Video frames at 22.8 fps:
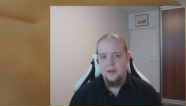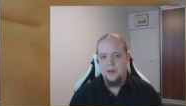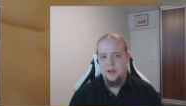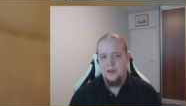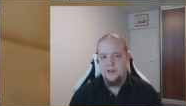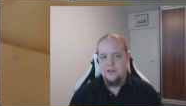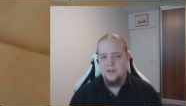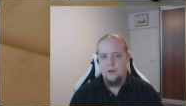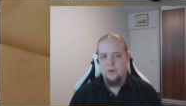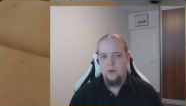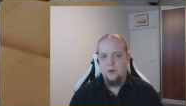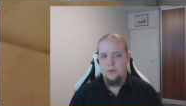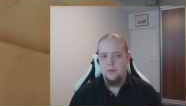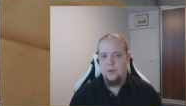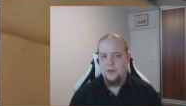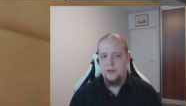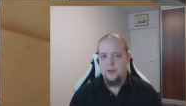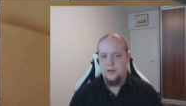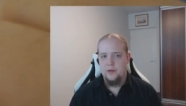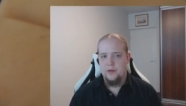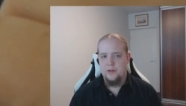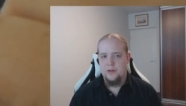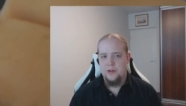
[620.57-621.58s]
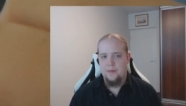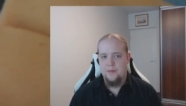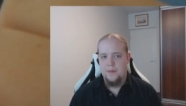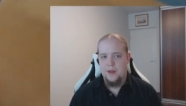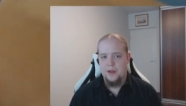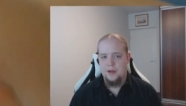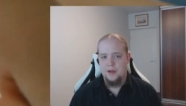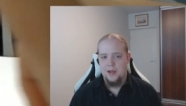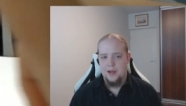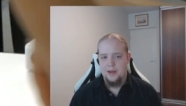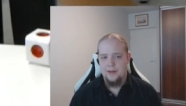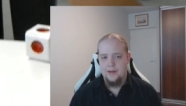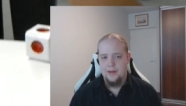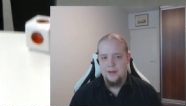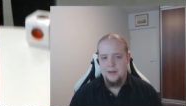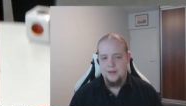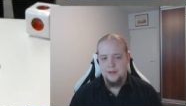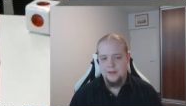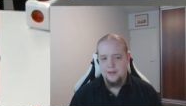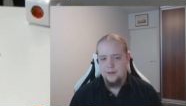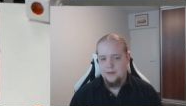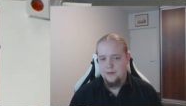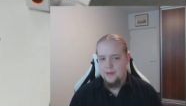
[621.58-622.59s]
It's only once you do something like
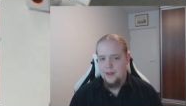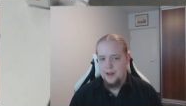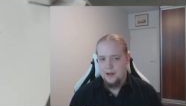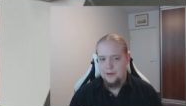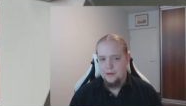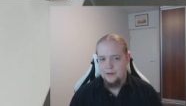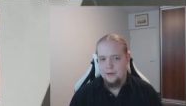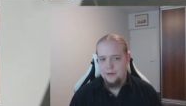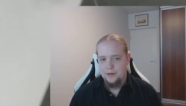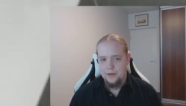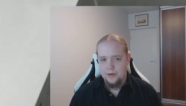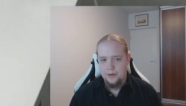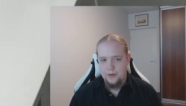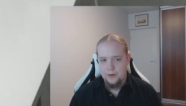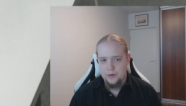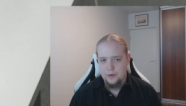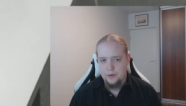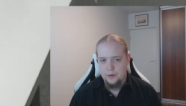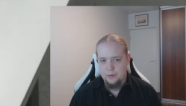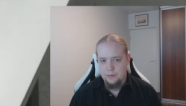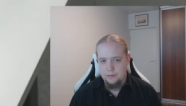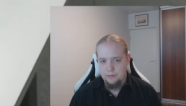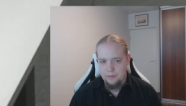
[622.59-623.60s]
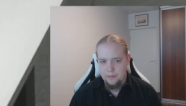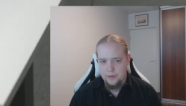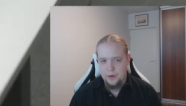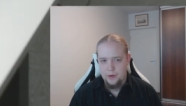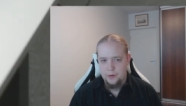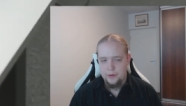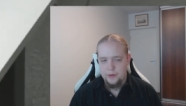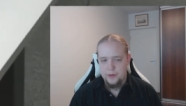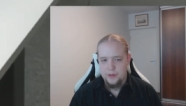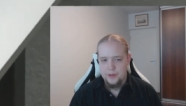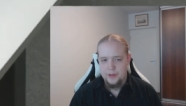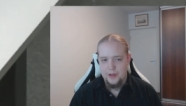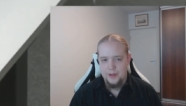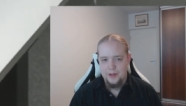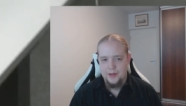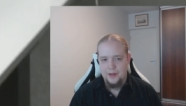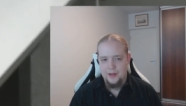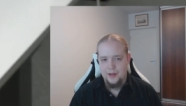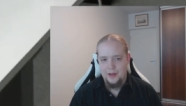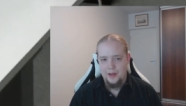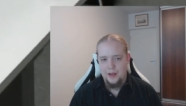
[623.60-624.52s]
this that you notice it.